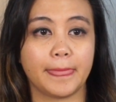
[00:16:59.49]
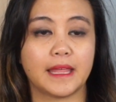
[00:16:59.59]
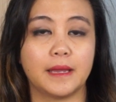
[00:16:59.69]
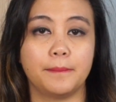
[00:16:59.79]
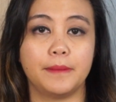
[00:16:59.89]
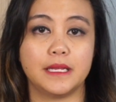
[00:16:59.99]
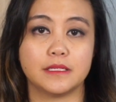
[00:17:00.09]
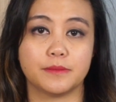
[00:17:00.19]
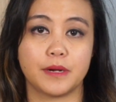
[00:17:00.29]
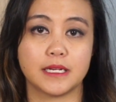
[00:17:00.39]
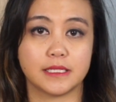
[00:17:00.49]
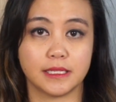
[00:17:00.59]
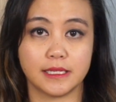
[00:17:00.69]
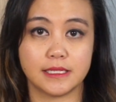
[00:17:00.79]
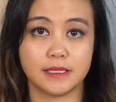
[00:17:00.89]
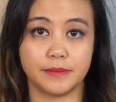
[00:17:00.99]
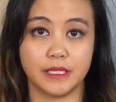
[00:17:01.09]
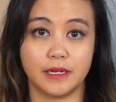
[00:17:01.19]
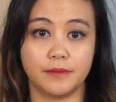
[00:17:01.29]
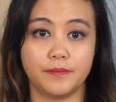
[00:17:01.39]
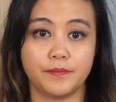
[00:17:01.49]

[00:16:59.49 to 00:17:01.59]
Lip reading: can be surprisingly similar.